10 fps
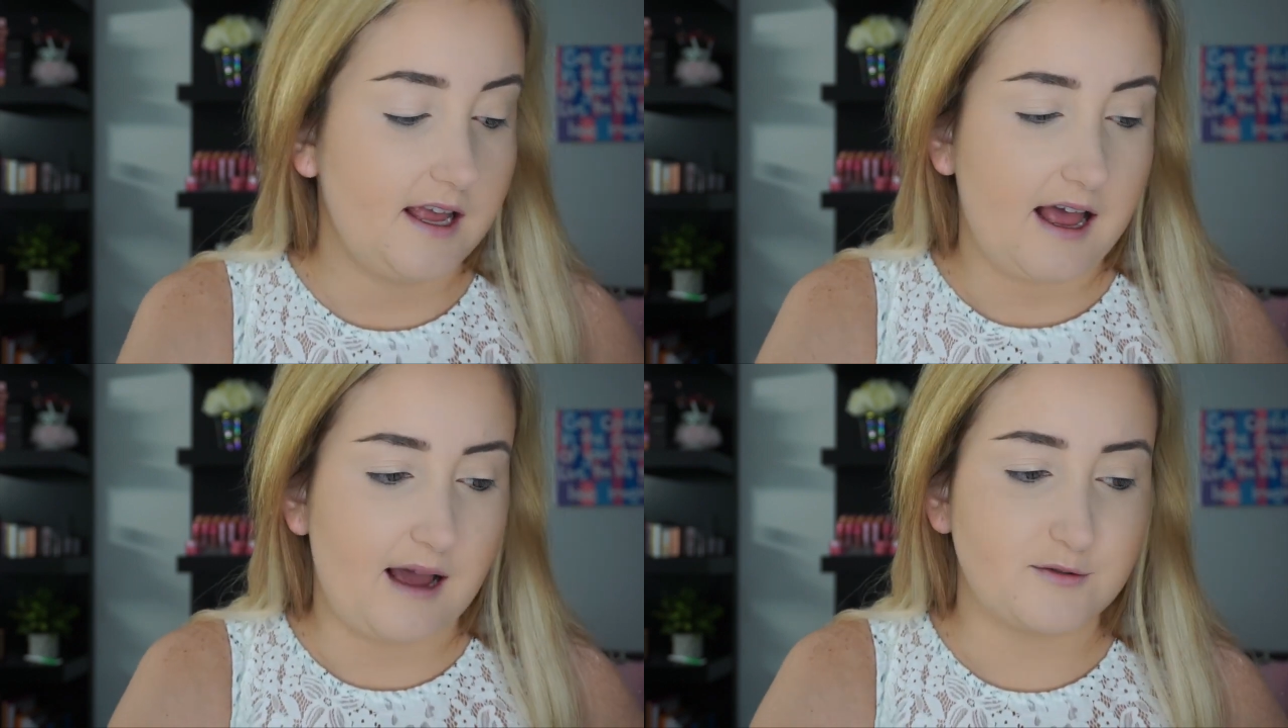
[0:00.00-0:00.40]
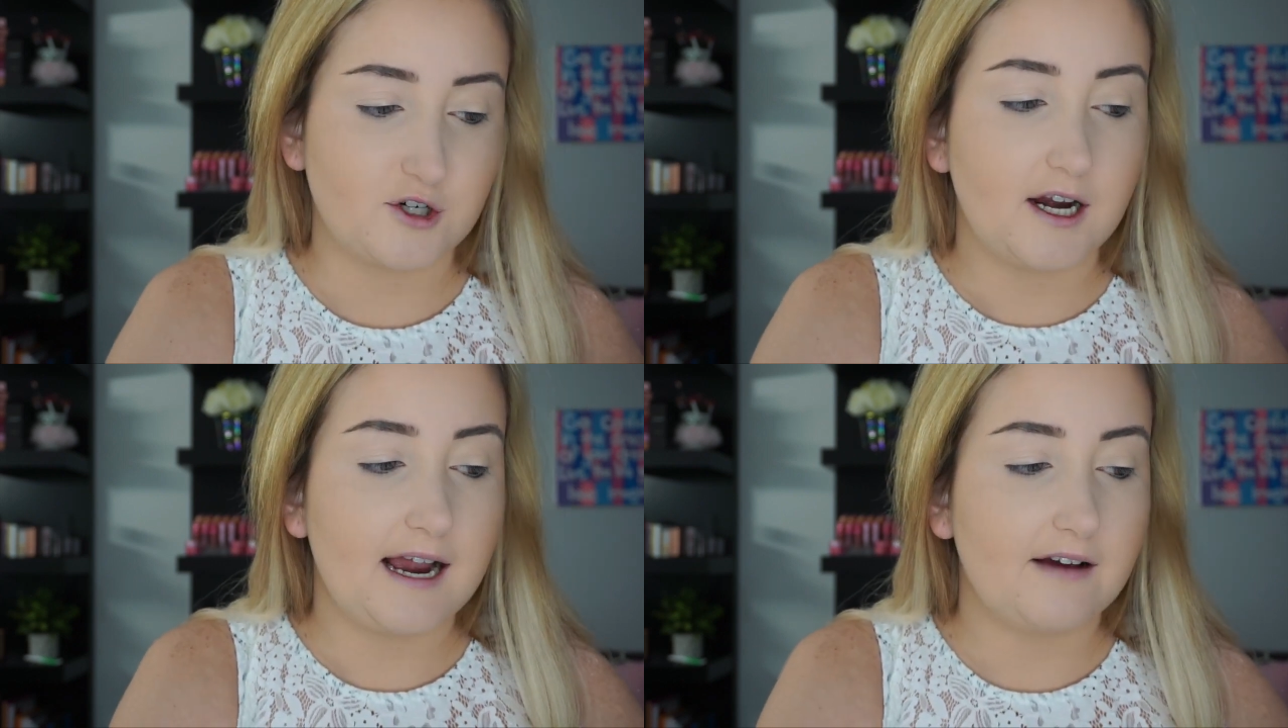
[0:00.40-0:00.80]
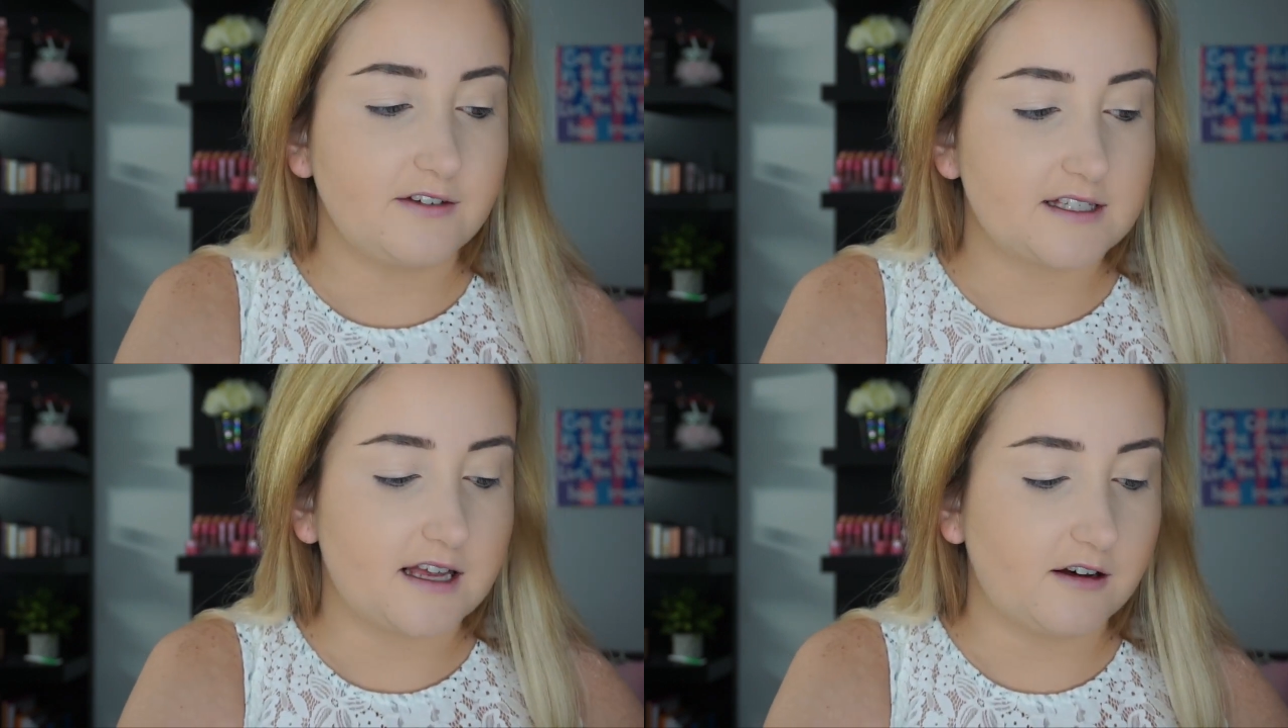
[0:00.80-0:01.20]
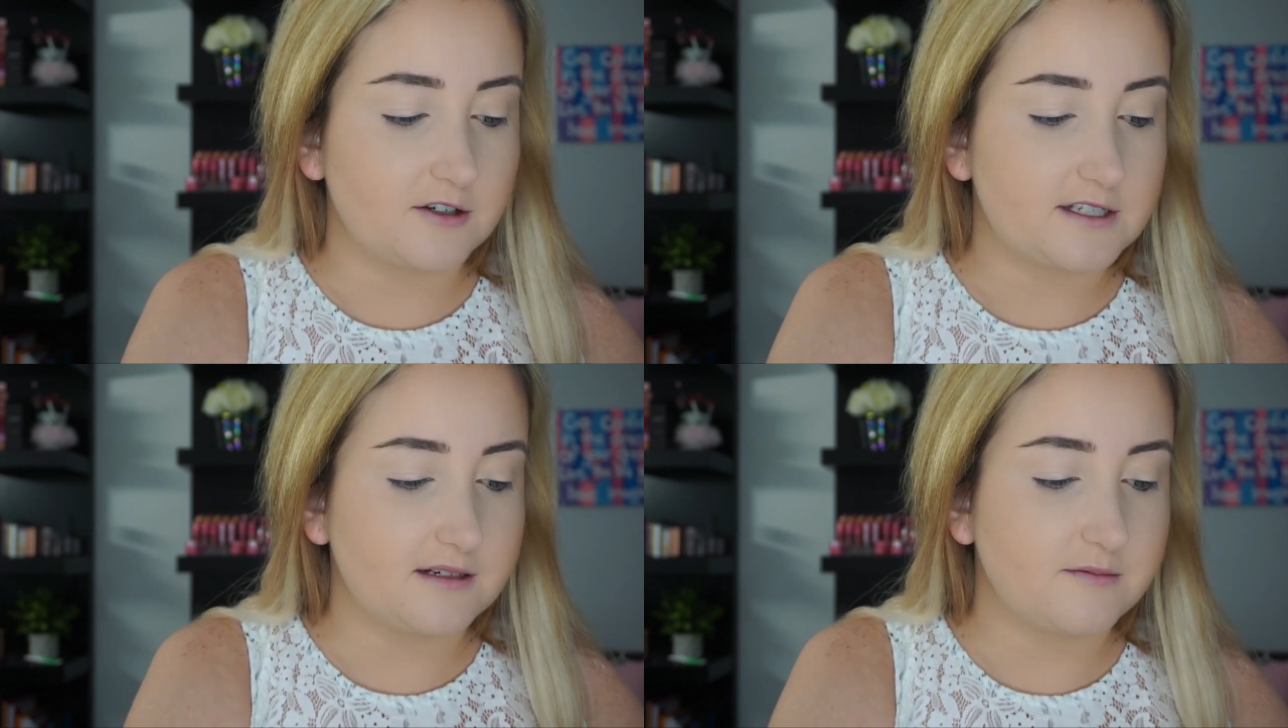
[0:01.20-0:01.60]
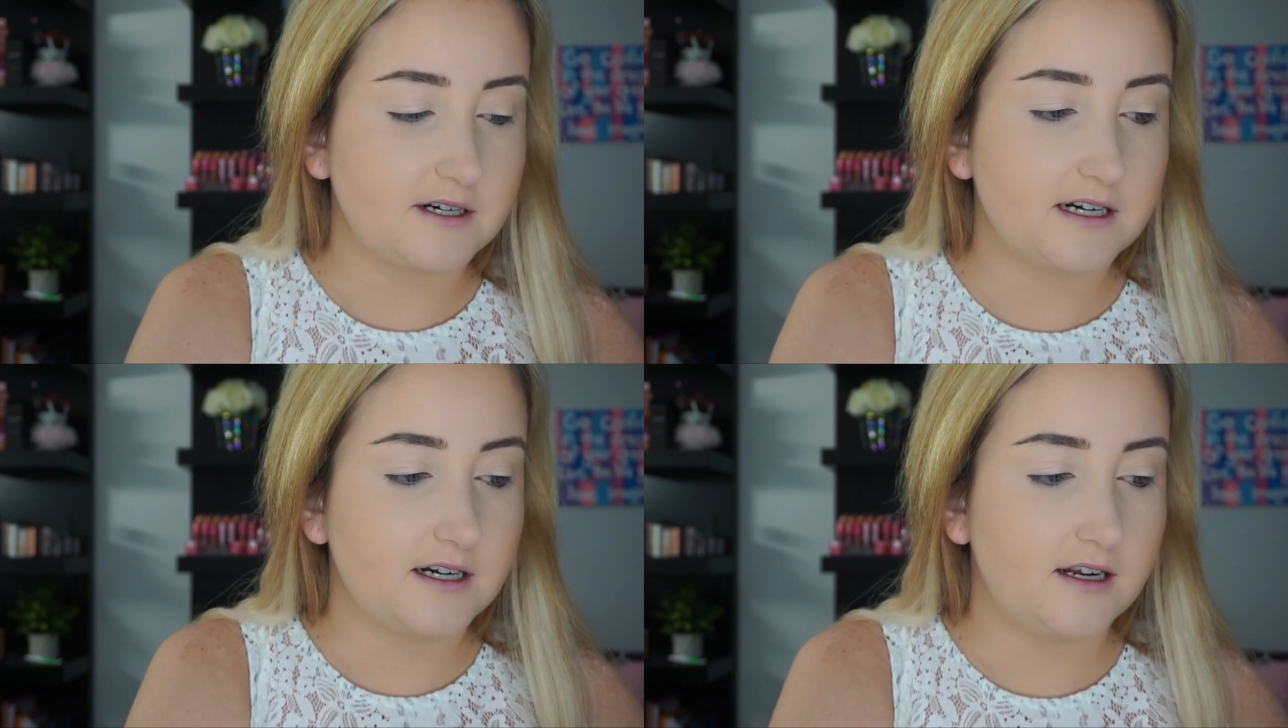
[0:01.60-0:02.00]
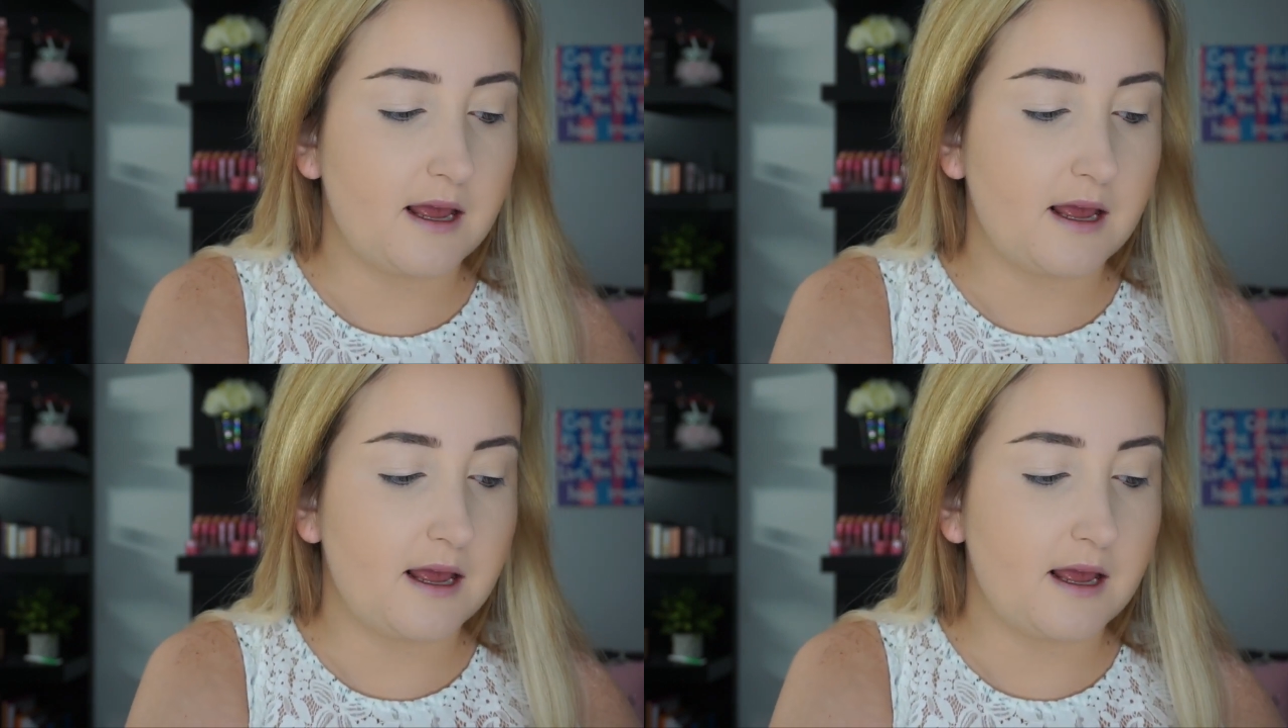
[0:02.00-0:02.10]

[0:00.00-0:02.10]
I'm sure I have these colors somewhere,